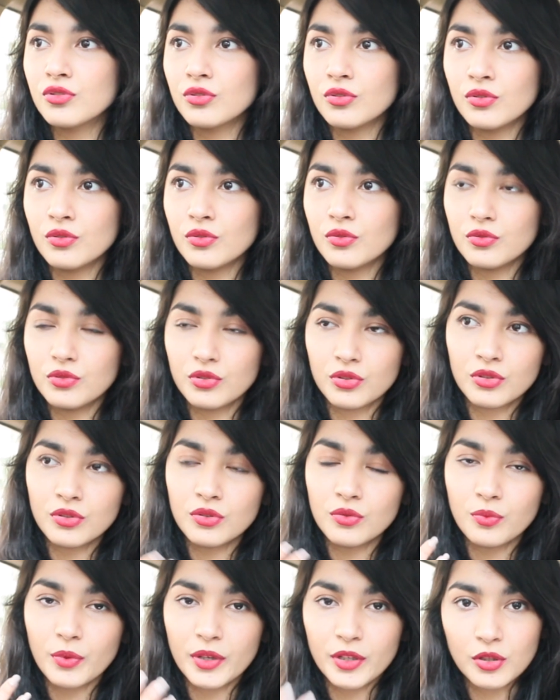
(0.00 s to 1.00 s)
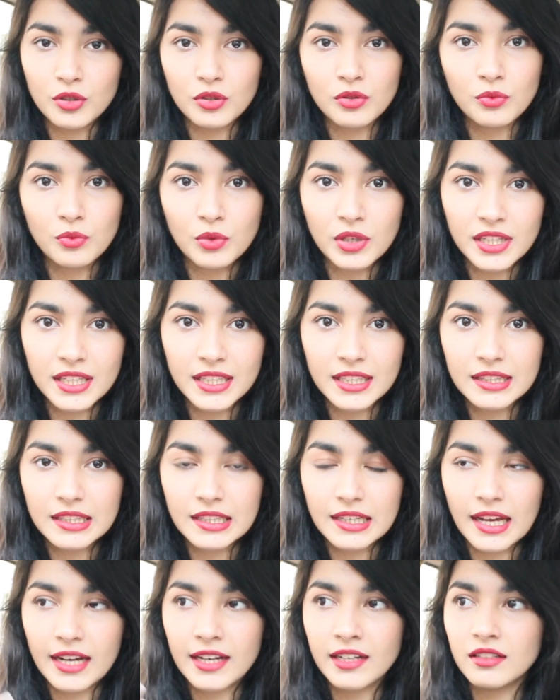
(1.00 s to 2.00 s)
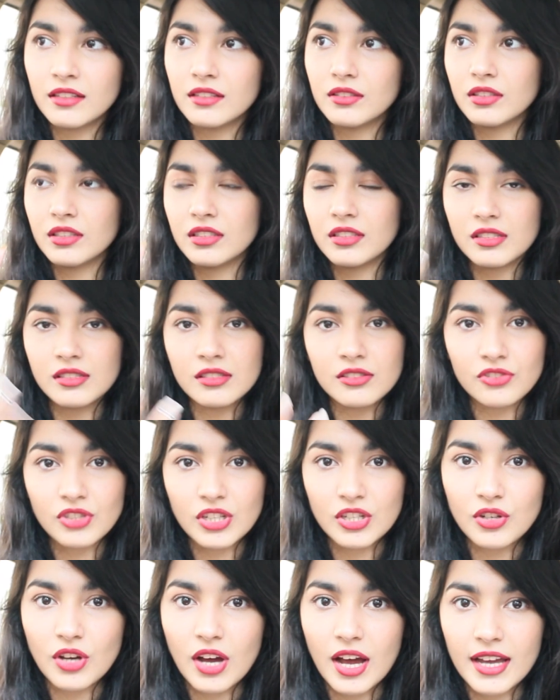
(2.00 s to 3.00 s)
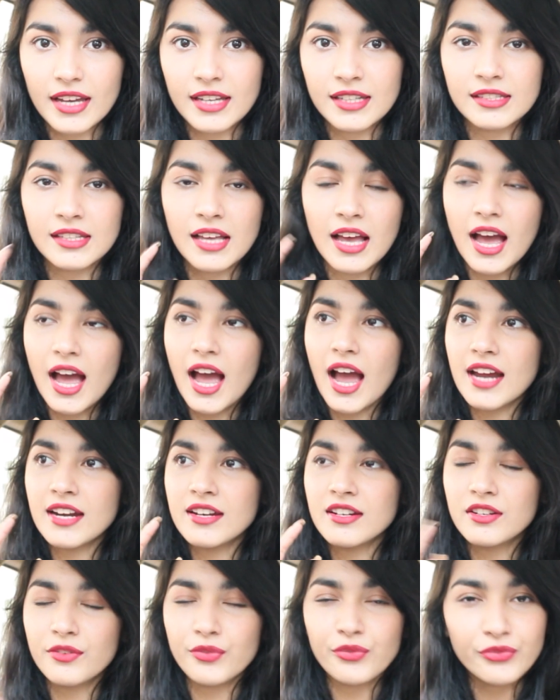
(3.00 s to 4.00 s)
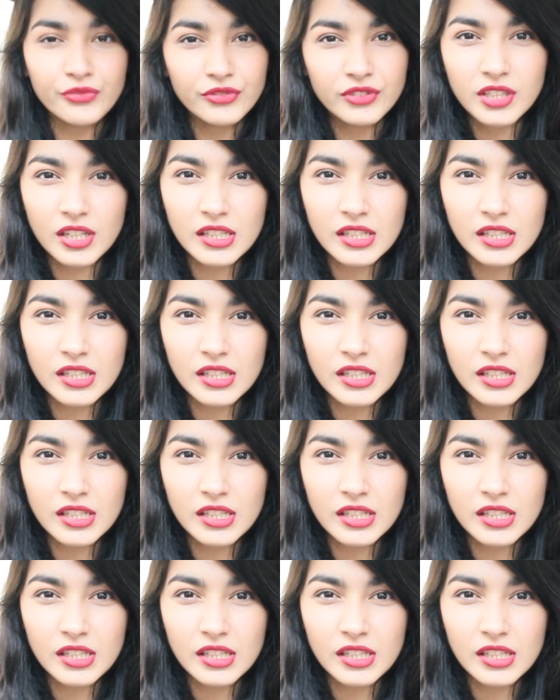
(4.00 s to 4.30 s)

So, you know, when you're working in the night, it doesn't strain your eyes and it